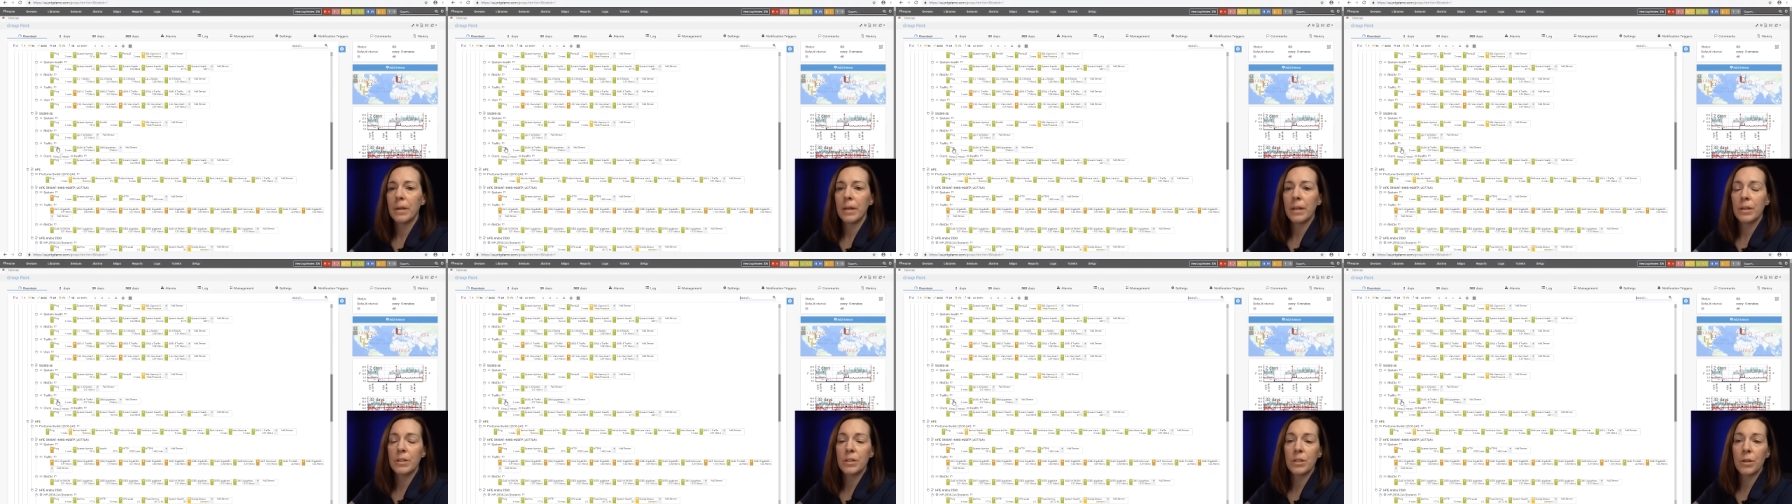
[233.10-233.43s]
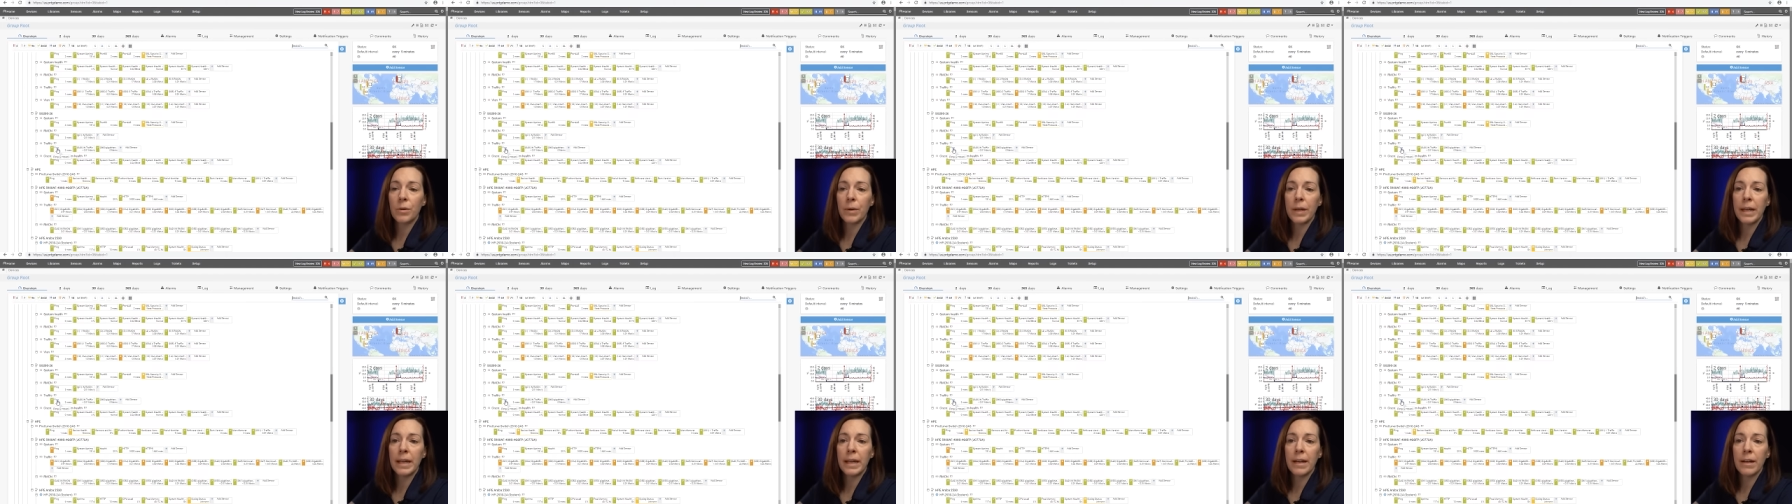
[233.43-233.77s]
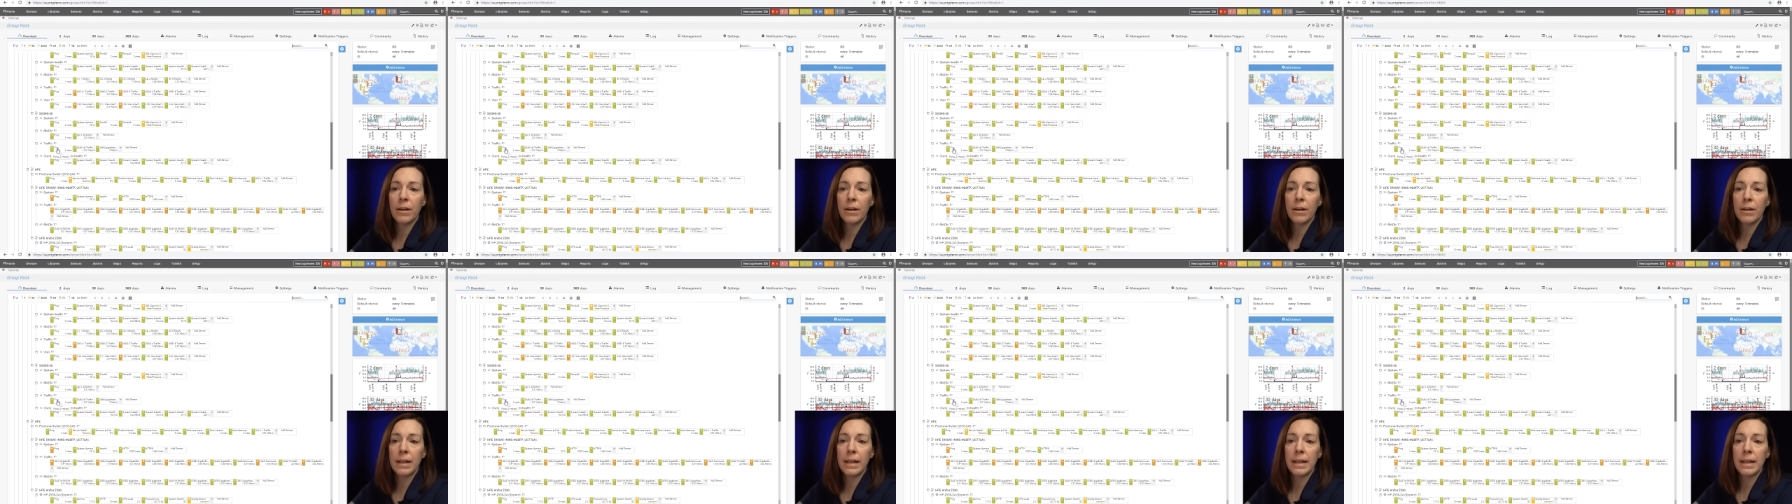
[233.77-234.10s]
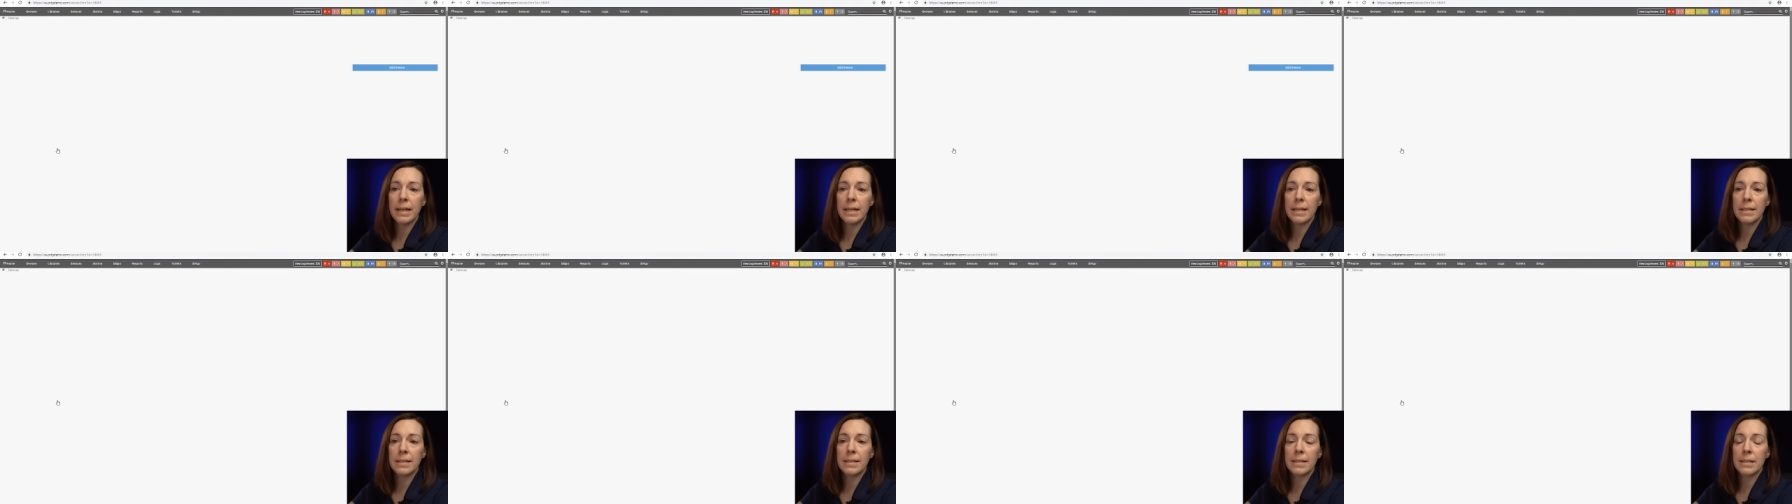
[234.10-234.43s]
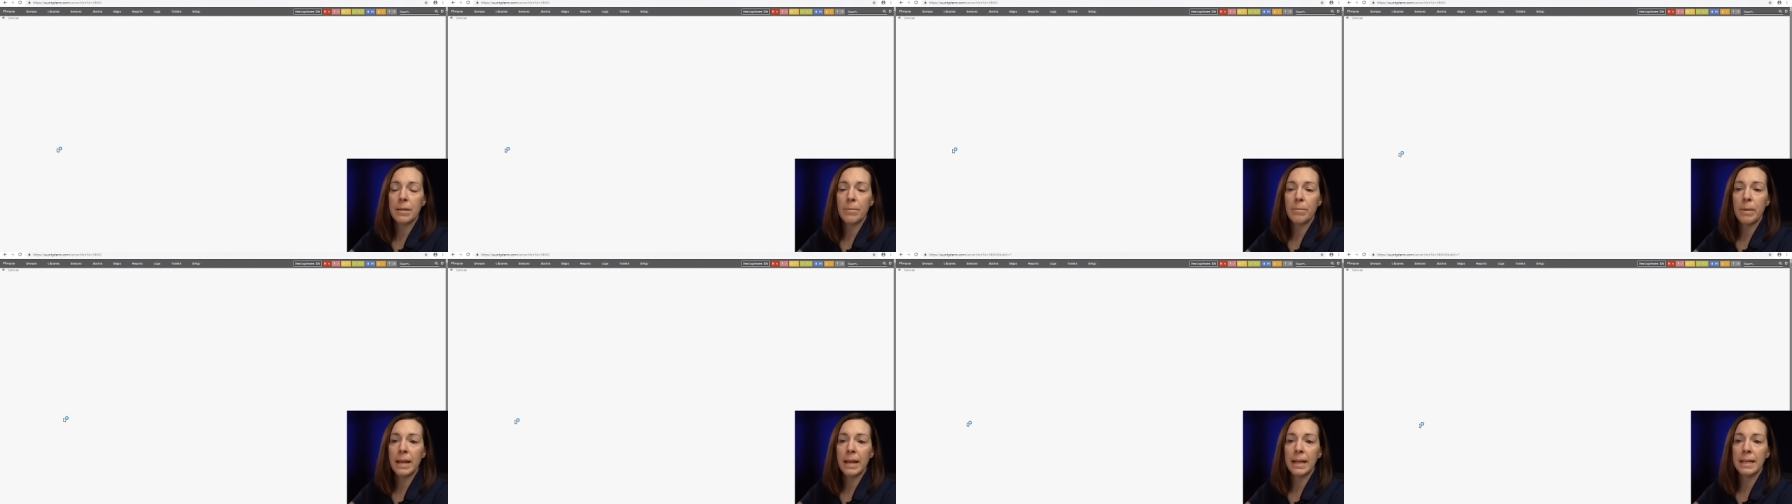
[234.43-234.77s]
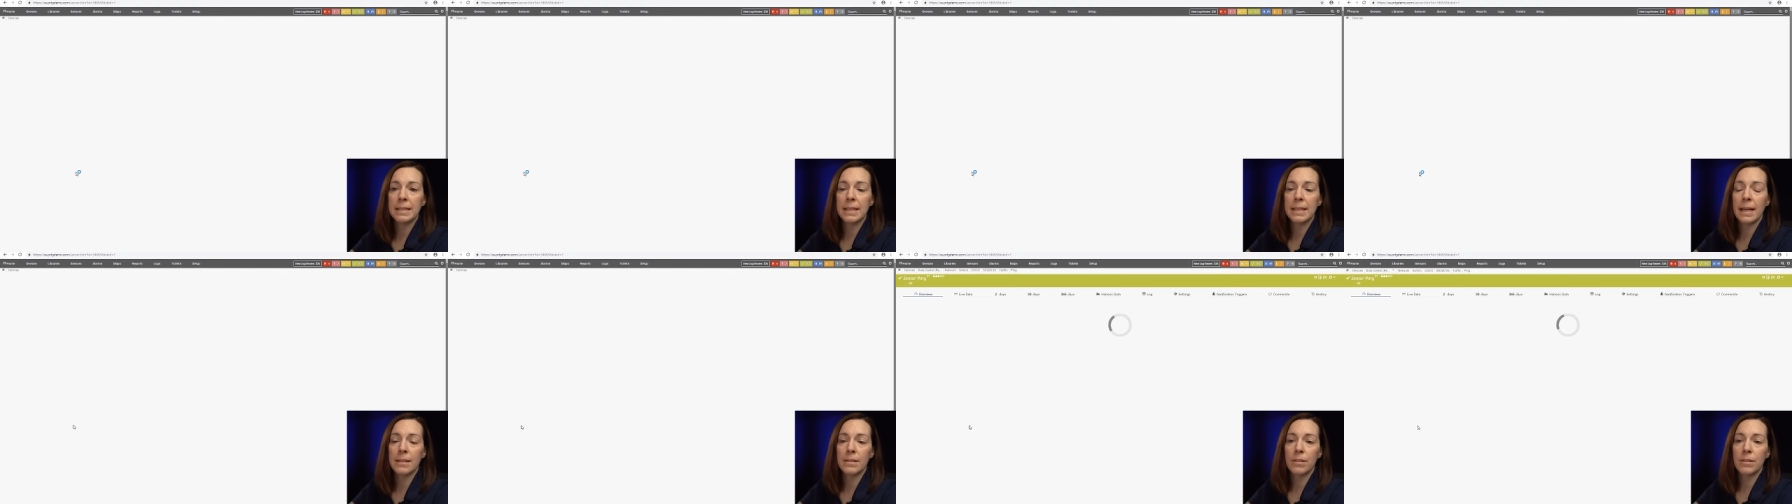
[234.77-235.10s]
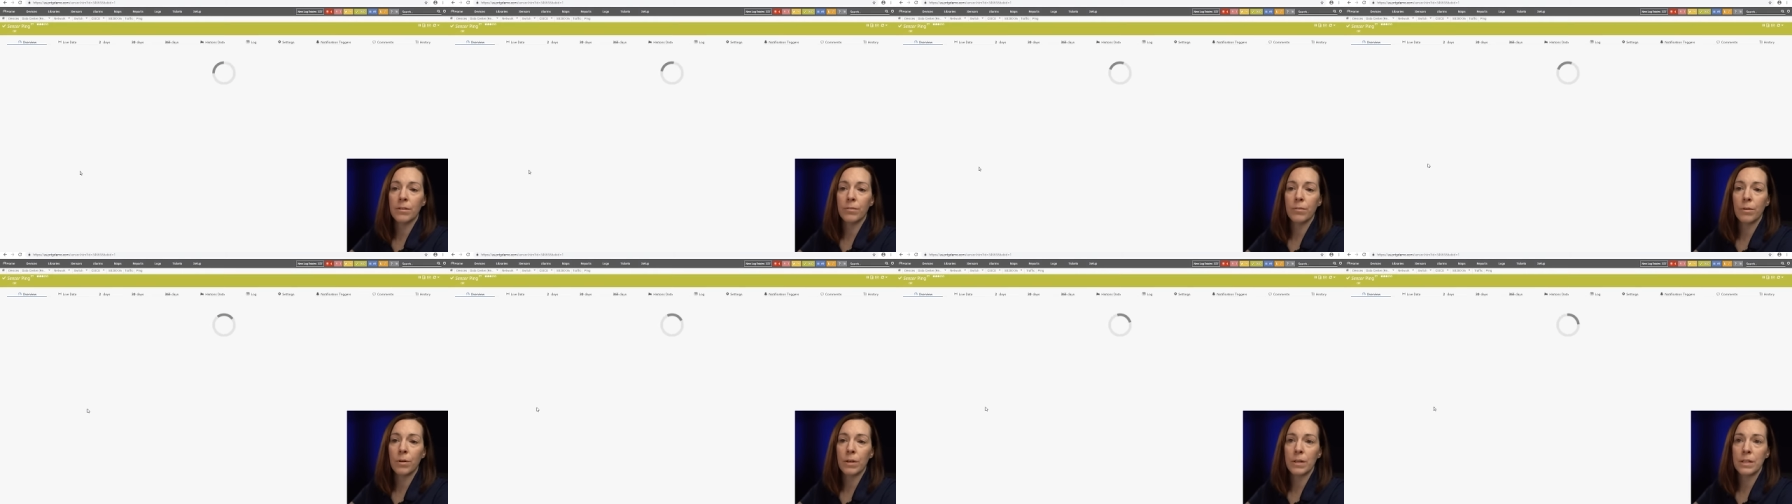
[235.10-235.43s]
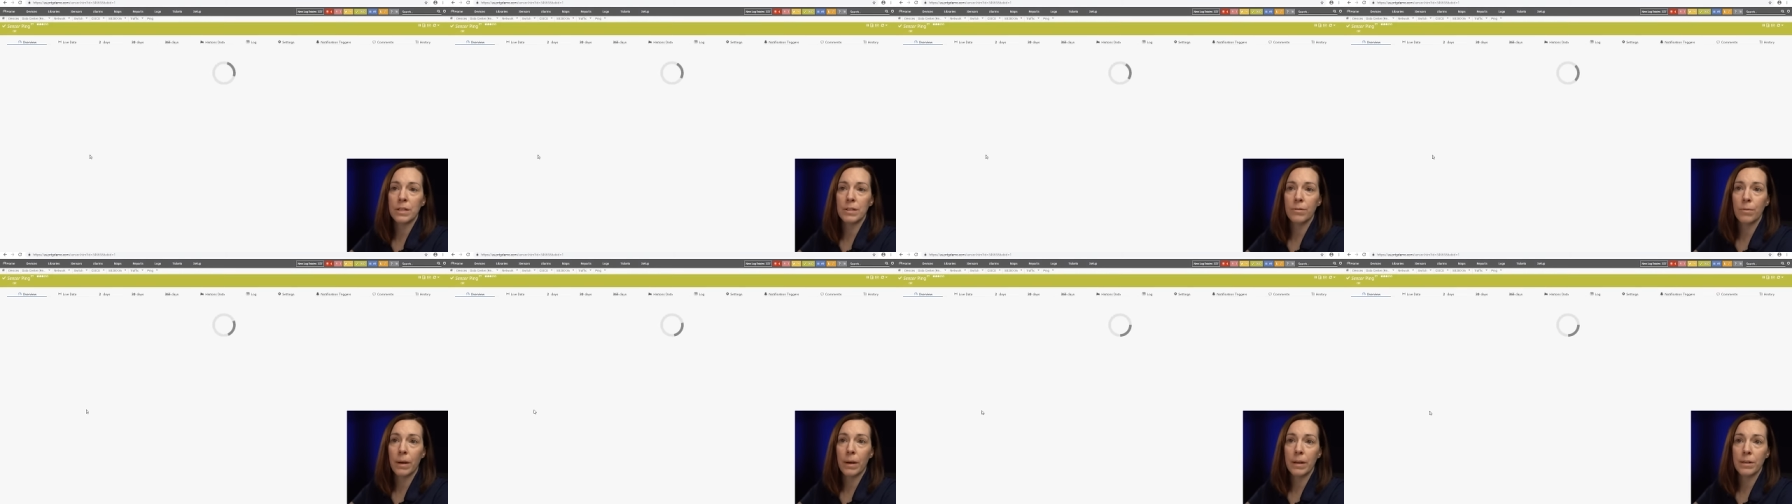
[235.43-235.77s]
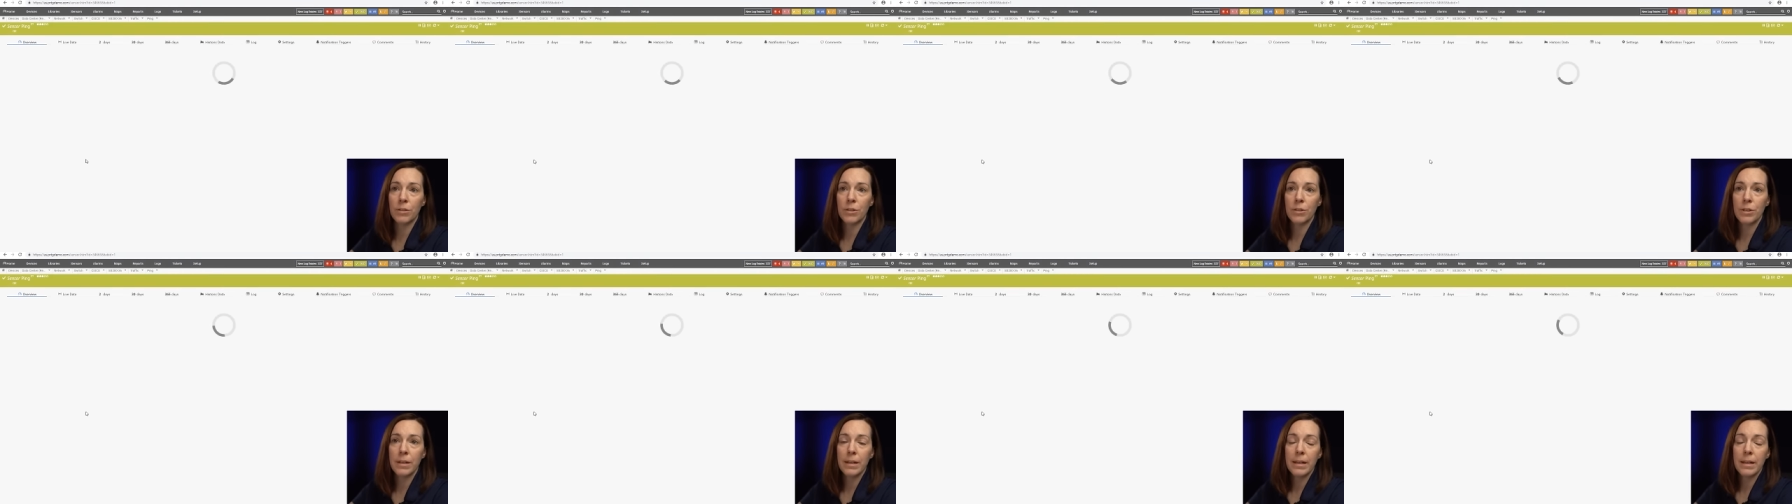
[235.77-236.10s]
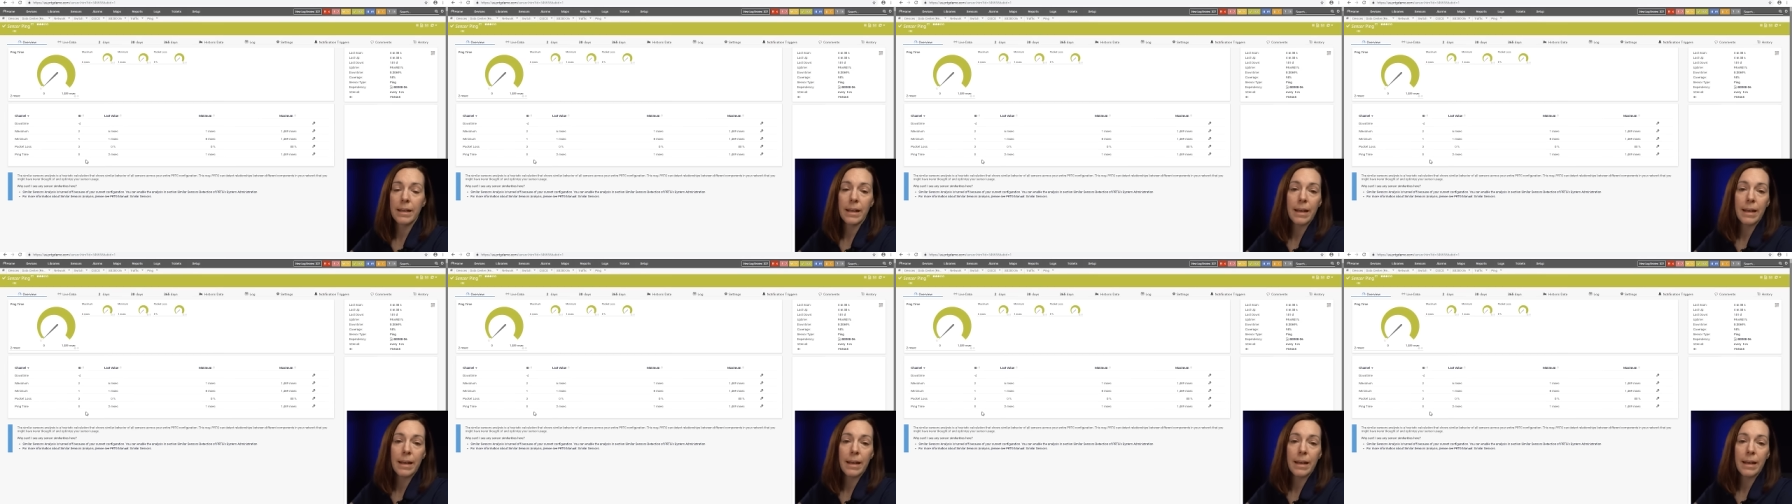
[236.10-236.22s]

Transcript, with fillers: So here is the ping sensor for a switch.